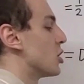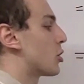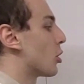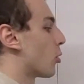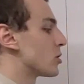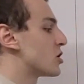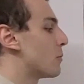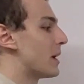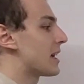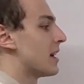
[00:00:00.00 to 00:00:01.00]
You could
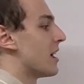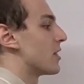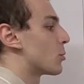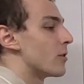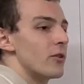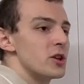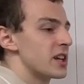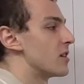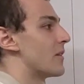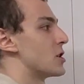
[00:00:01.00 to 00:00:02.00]
also pick the
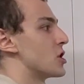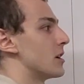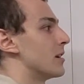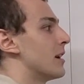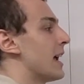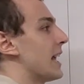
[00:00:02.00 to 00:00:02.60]
reverse convention.